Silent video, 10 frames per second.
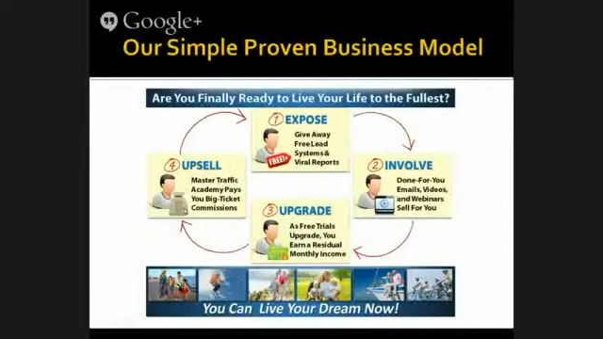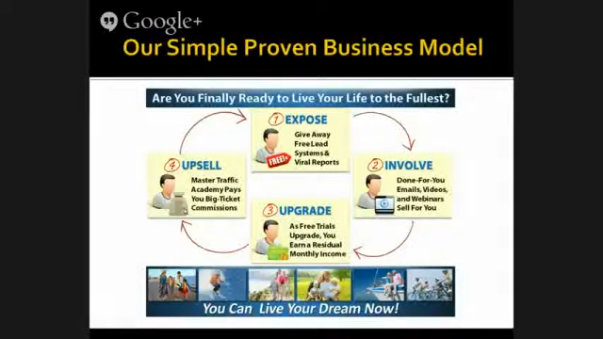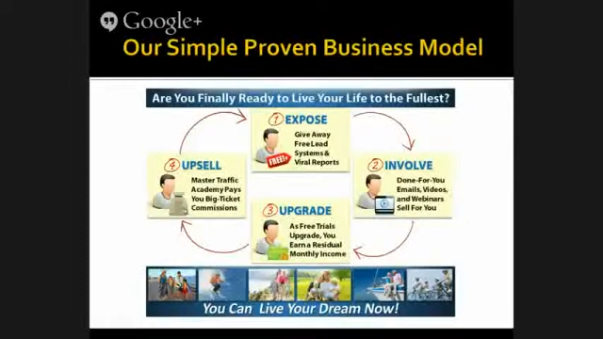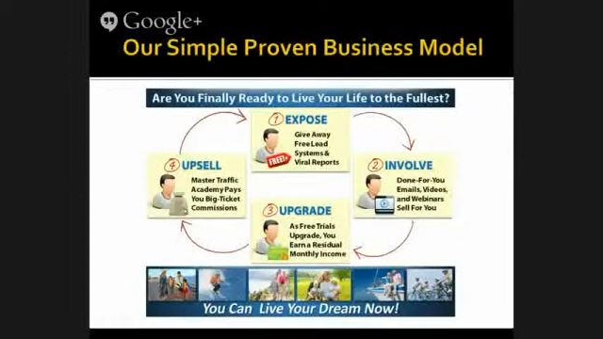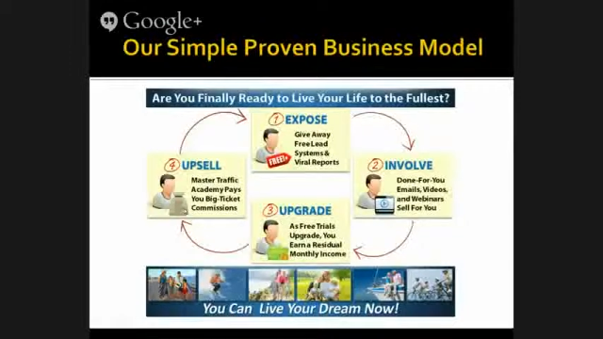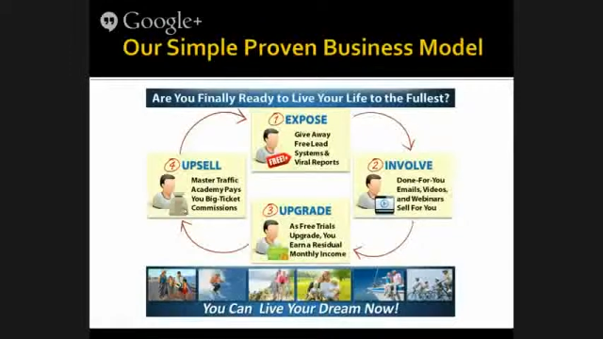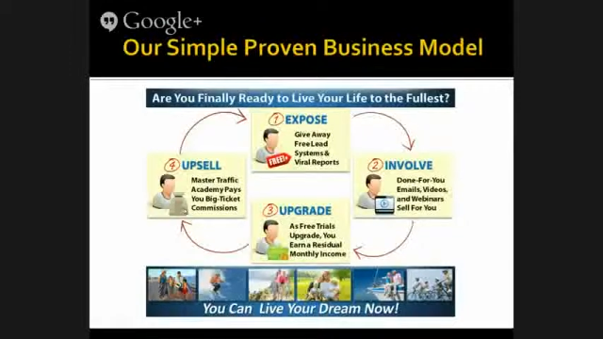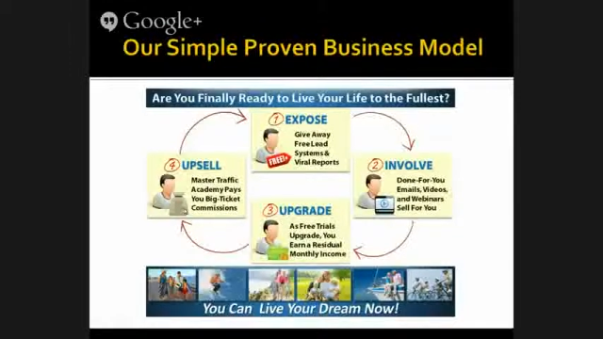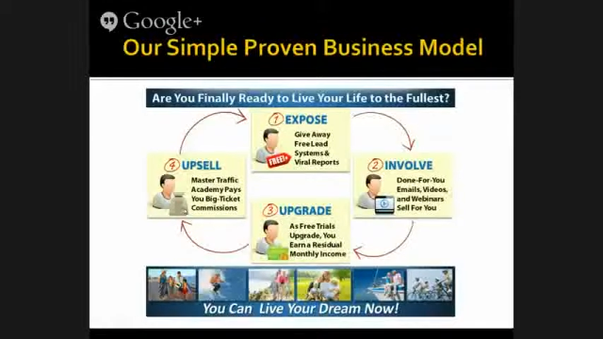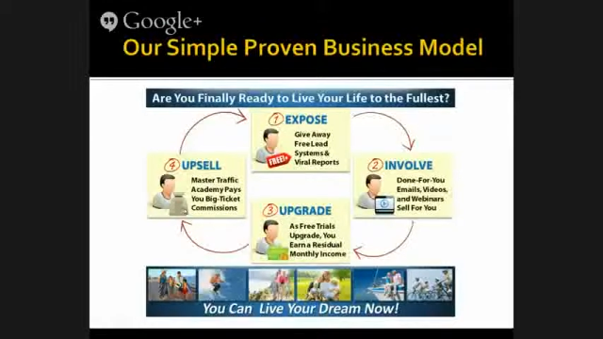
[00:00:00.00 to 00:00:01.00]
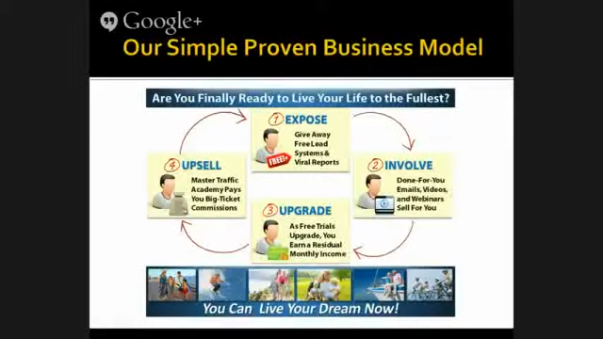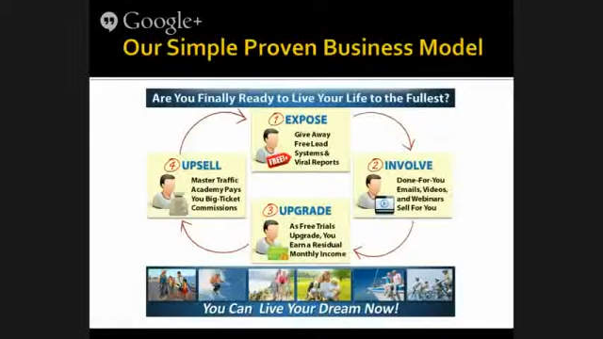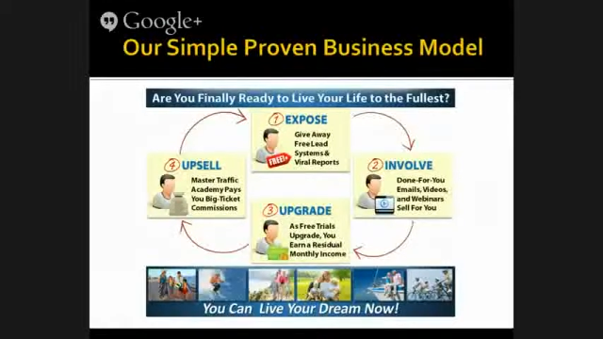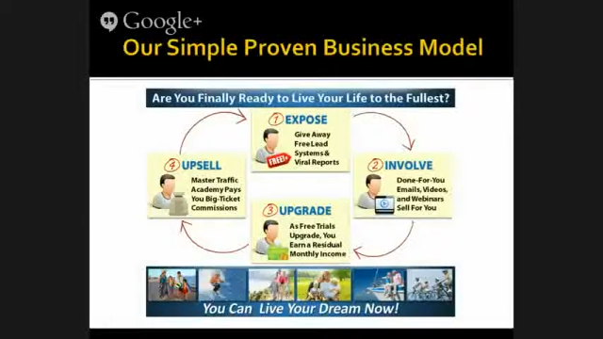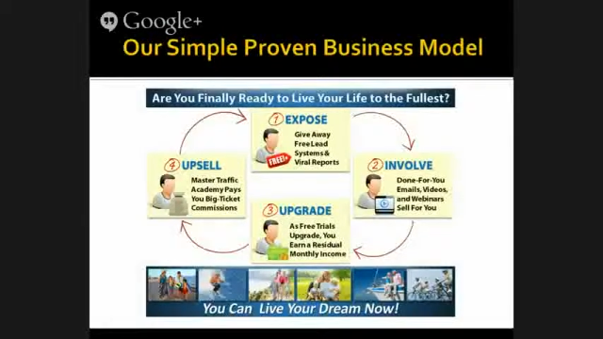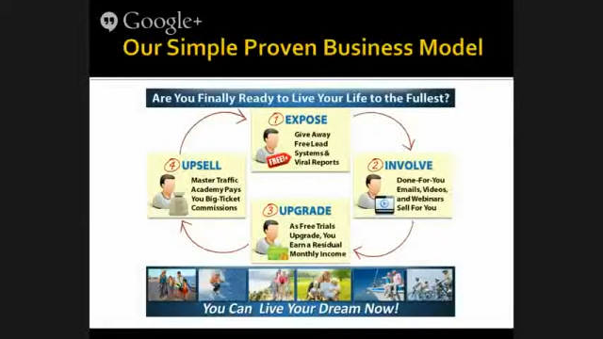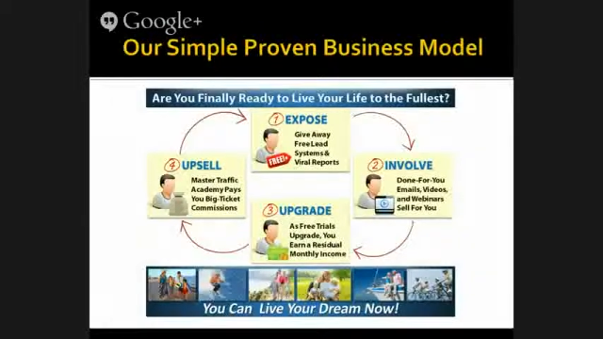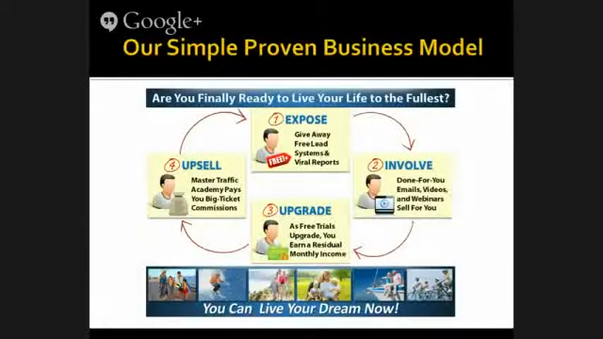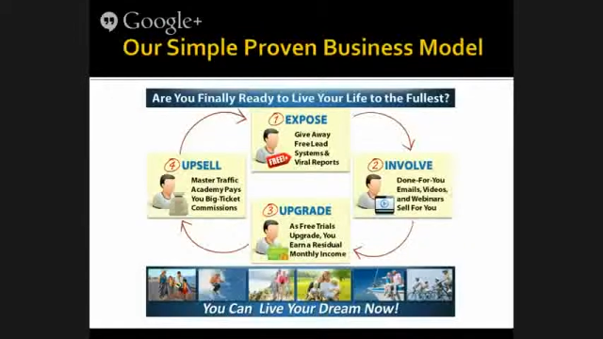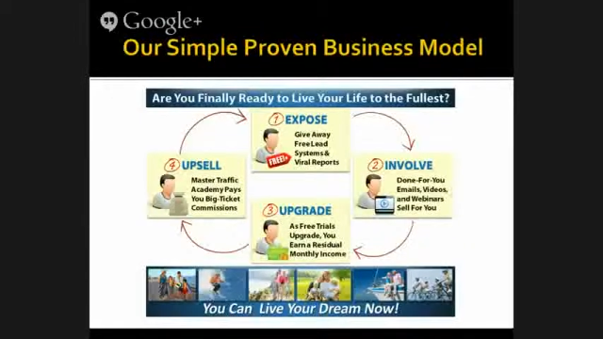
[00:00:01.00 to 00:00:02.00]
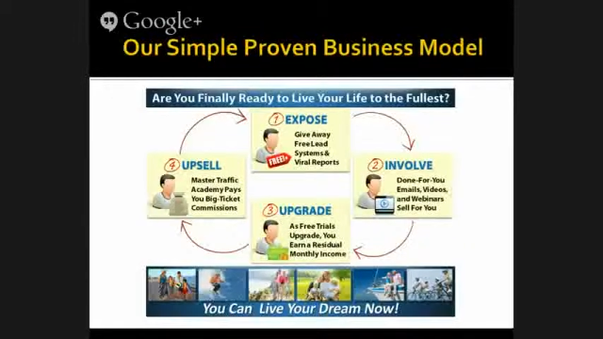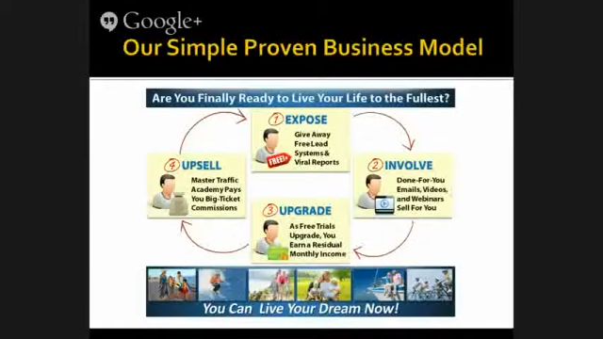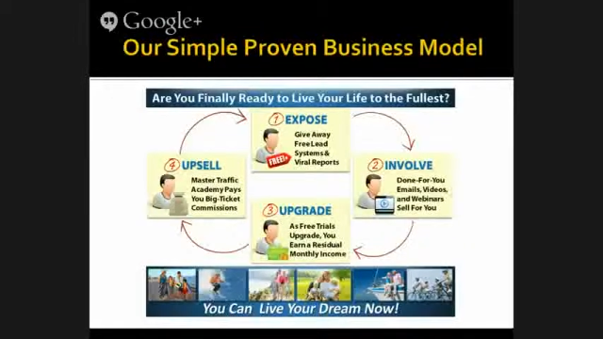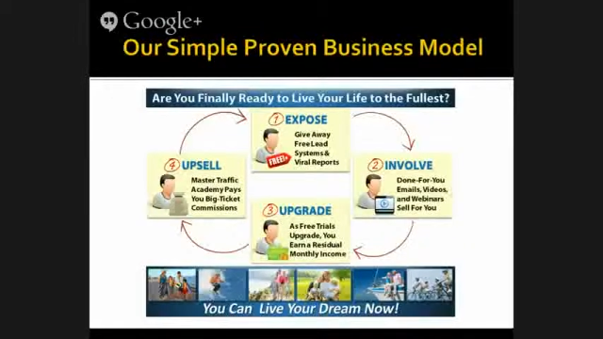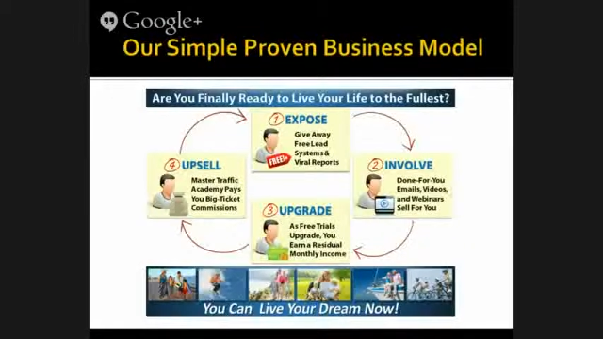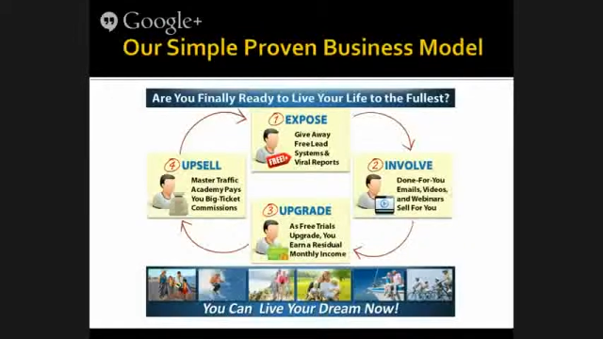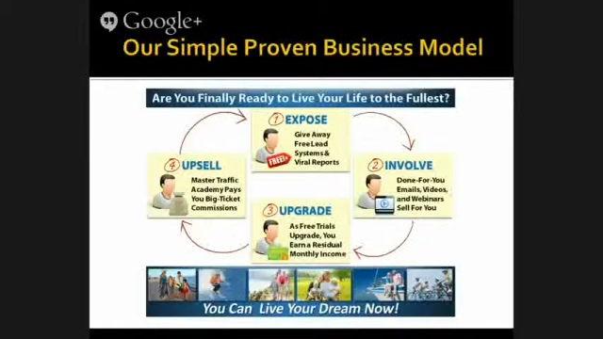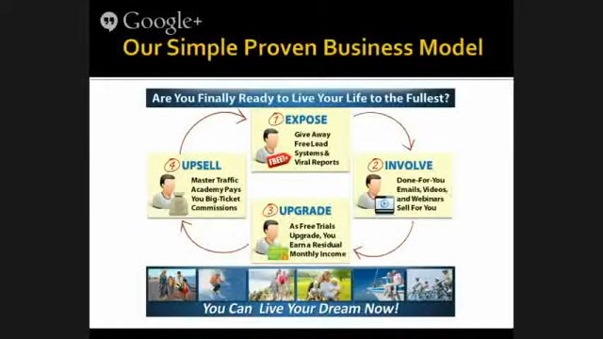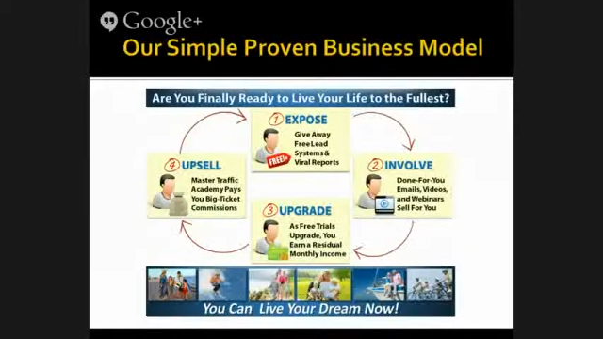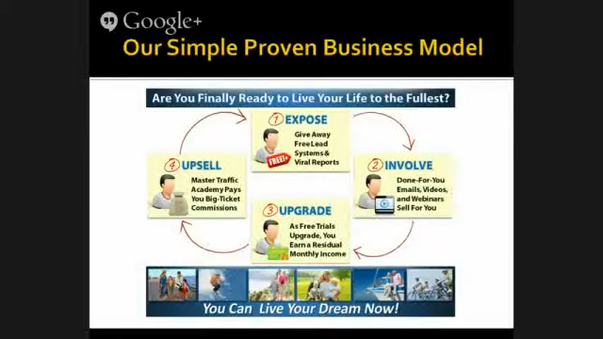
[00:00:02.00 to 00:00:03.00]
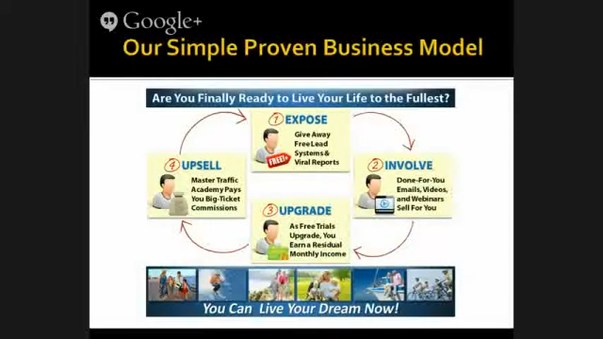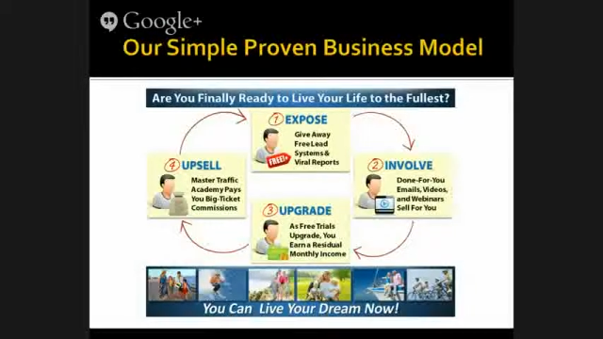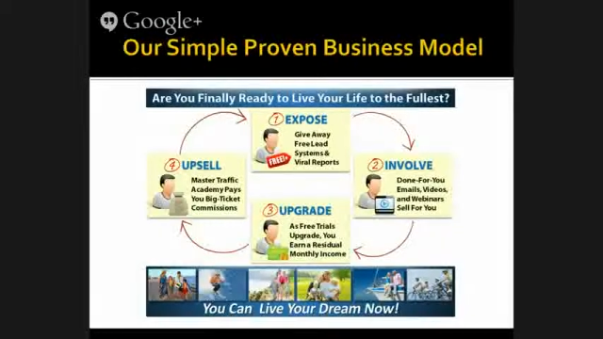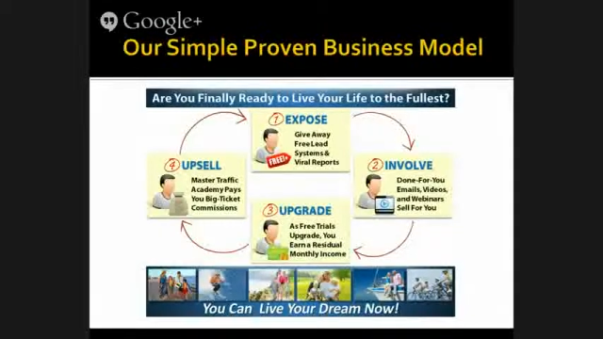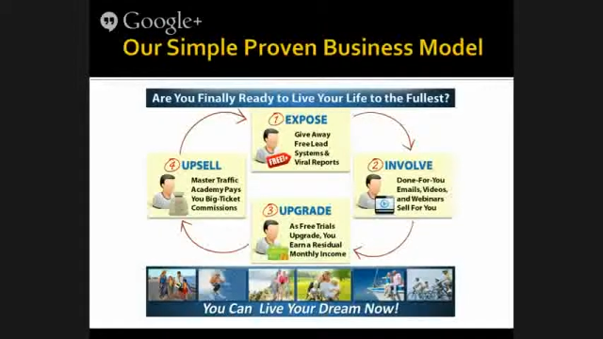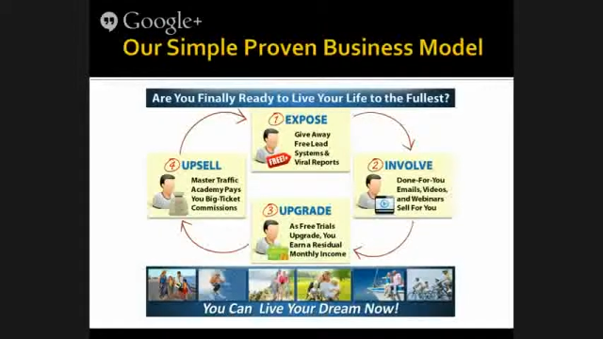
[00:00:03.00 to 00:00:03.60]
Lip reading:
(no speaker visible)